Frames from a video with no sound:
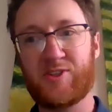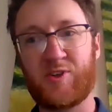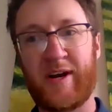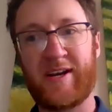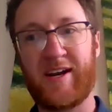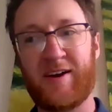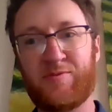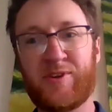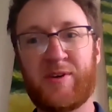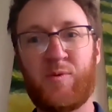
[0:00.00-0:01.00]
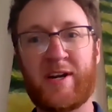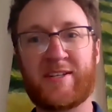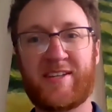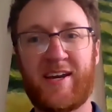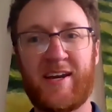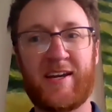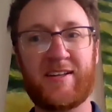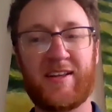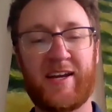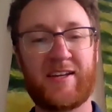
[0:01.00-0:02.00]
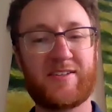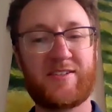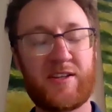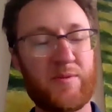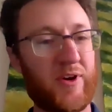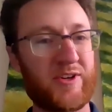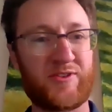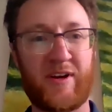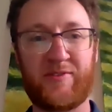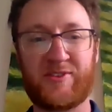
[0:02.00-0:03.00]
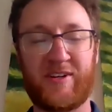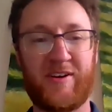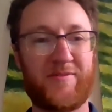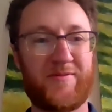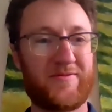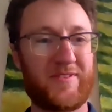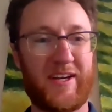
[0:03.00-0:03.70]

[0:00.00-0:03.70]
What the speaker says: So I really want to say, like, take the pressure off yourself.